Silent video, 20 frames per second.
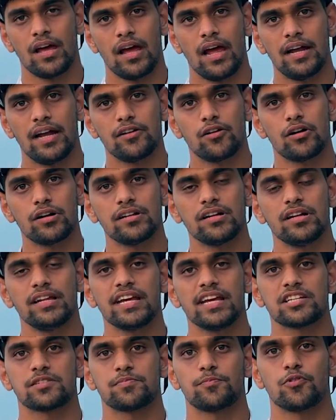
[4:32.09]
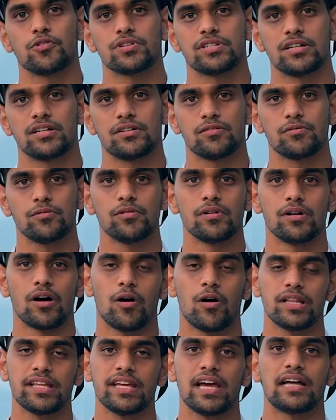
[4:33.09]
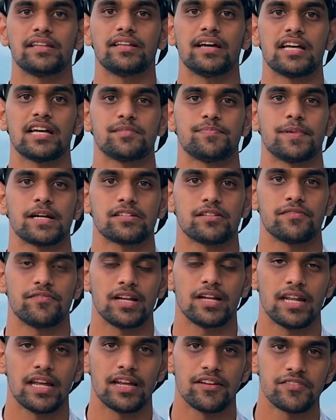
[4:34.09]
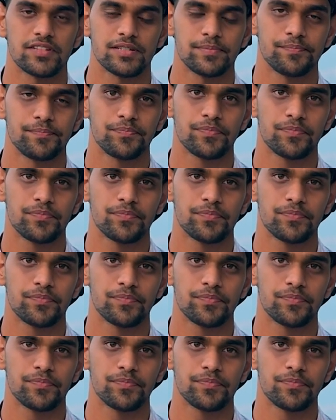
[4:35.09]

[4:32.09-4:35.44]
and not really expose it to all the other aspects of our lives.